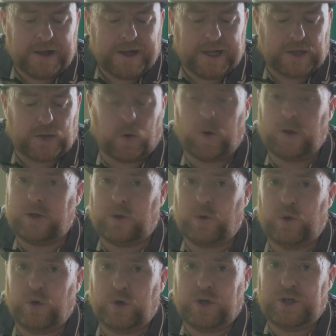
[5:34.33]
It's
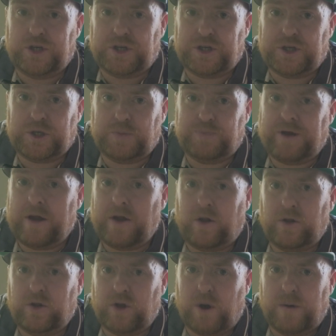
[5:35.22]
also good just to spread
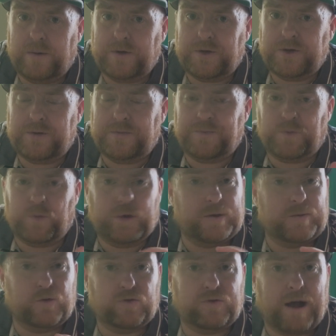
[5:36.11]
on toast
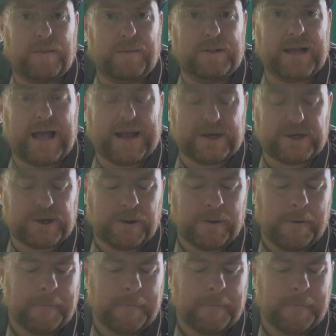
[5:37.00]
with some scrambled eggs.